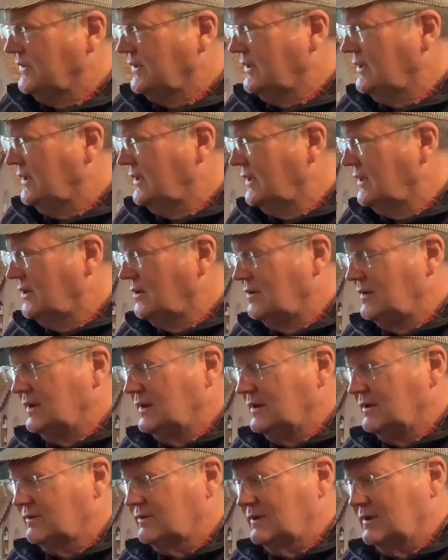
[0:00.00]
Can I go a
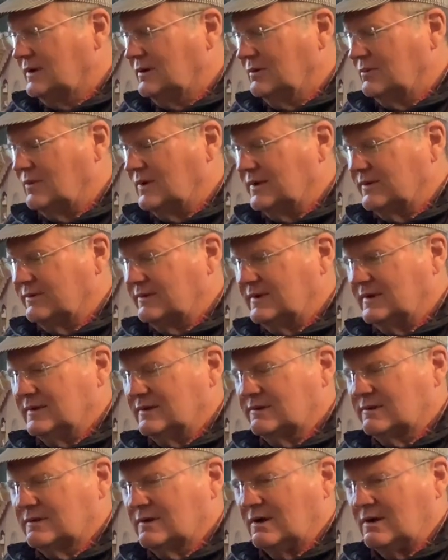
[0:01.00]
little slower? Well, see,
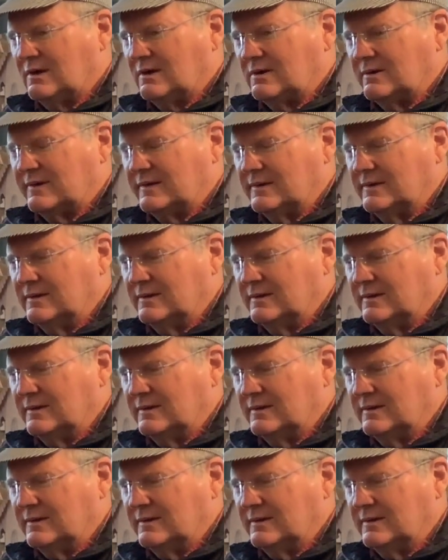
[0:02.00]
it's stalled.